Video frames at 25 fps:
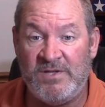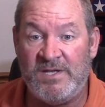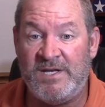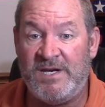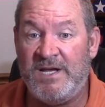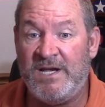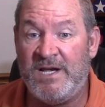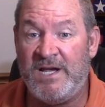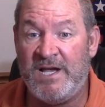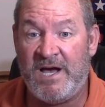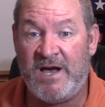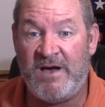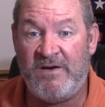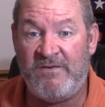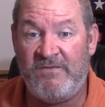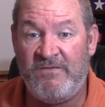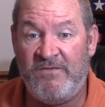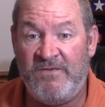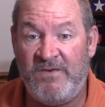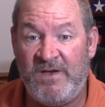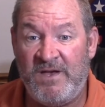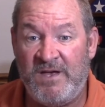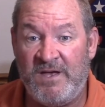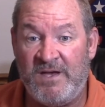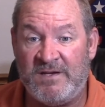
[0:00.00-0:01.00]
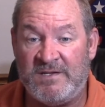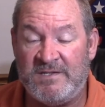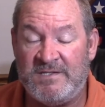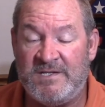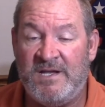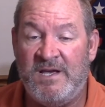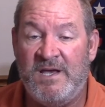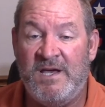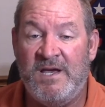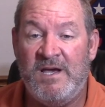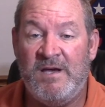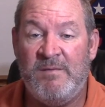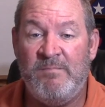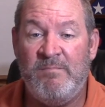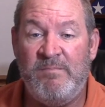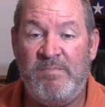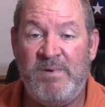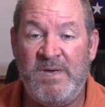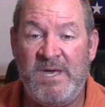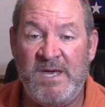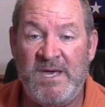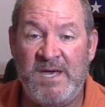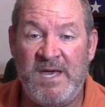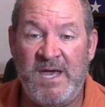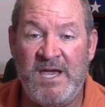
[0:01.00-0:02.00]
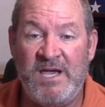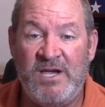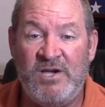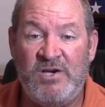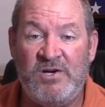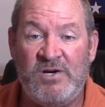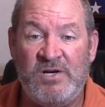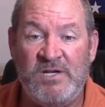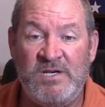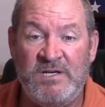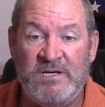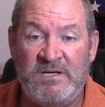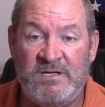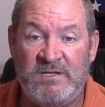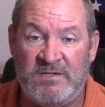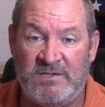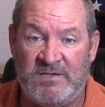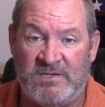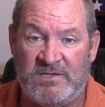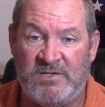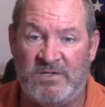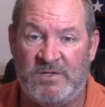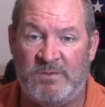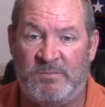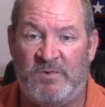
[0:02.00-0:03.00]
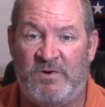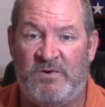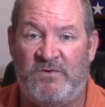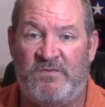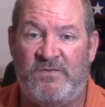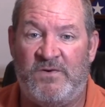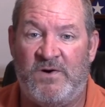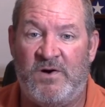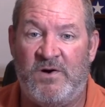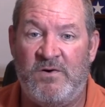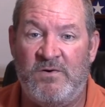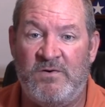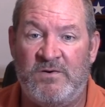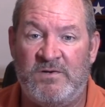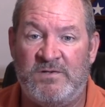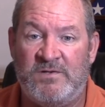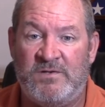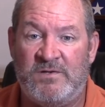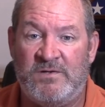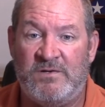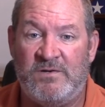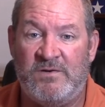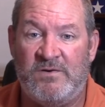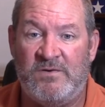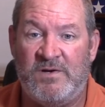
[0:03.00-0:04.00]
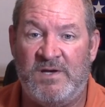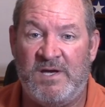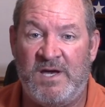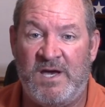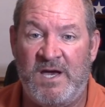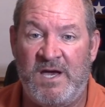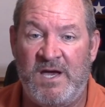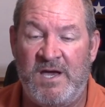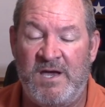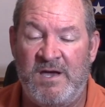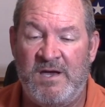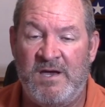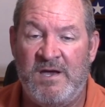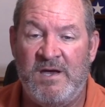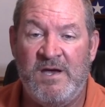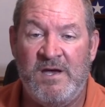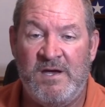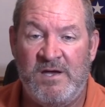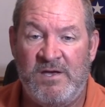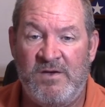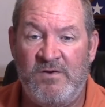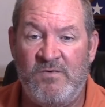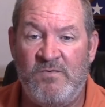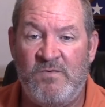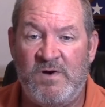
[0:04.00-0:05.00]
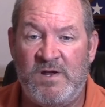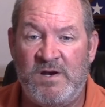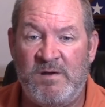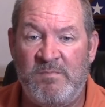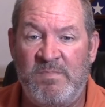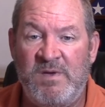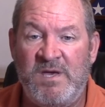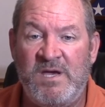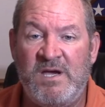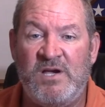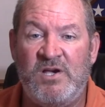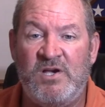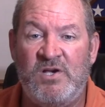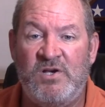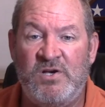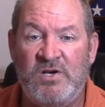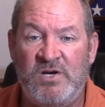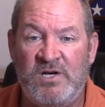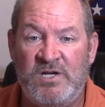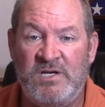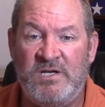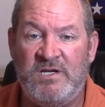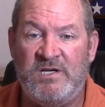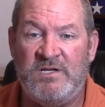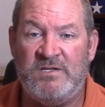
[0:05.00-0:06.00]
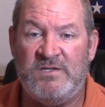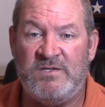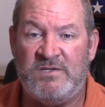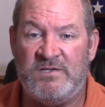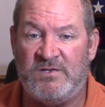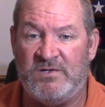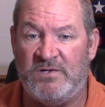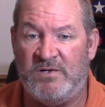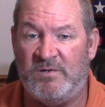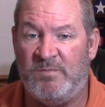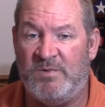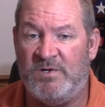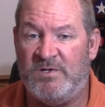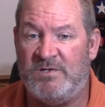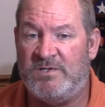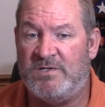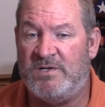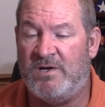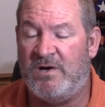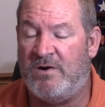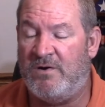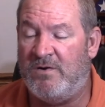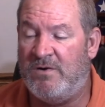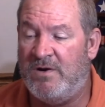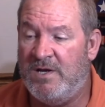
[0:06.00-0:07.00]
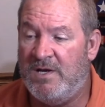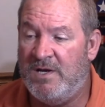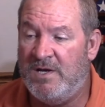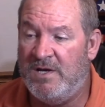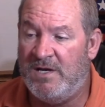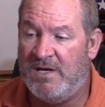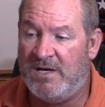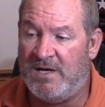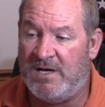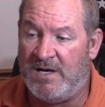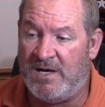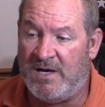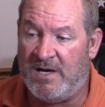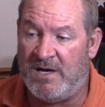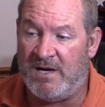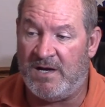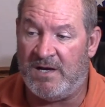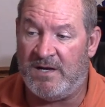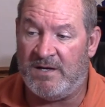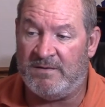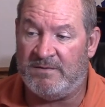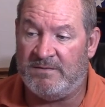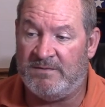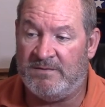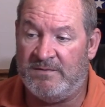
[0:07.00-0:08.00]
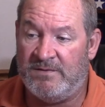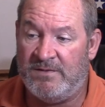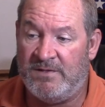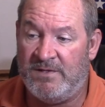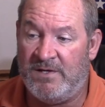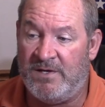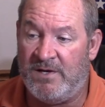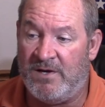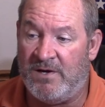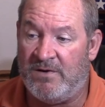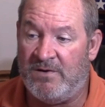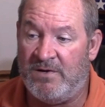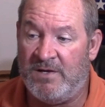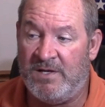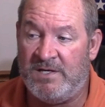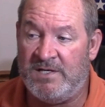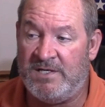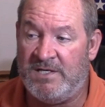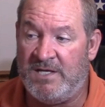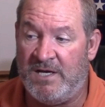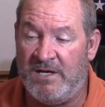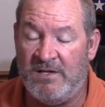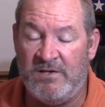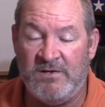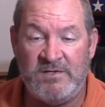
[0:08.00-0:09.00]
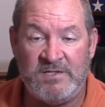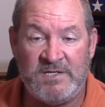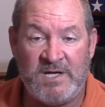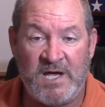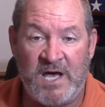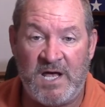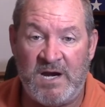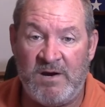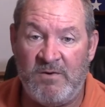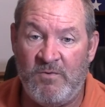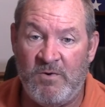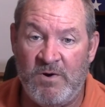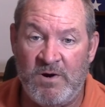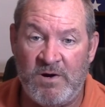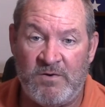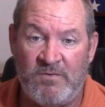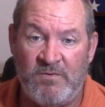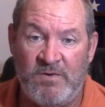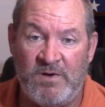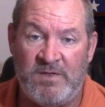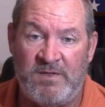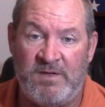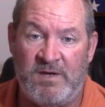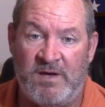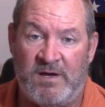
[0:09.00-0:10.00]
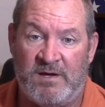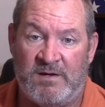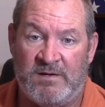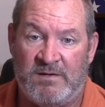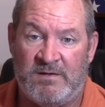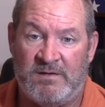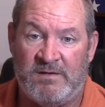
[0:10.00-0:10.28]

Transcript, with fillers: that it got fixed. Be a good consumer, folks, okay? You want to be a good consumer. So, uh, you know, and dealers got to work with you.